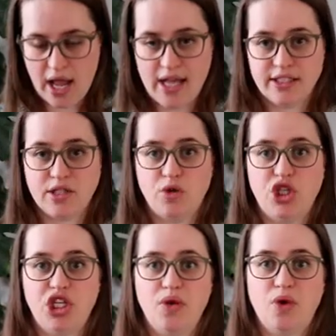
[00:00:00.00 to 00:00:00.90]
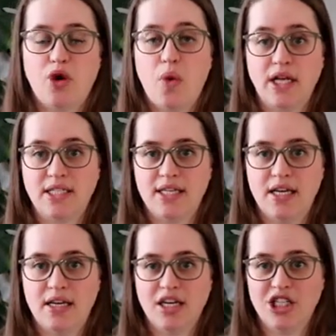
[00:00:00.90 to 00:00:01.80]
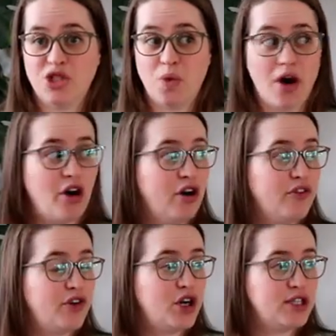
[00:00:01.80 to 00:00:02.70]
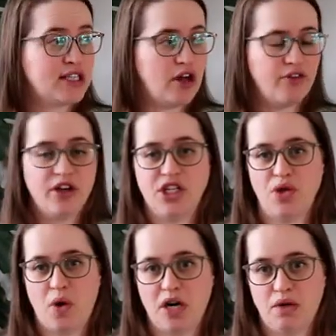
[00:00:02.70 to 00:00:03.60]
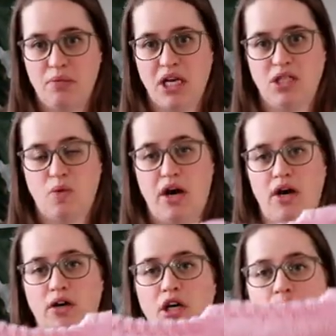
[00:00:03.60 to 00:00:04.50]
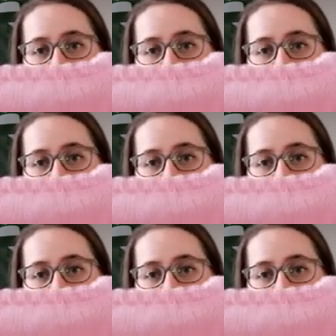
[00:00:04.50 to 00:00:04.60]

And so she requested a sweater for herself, and she wanted a pink sweater.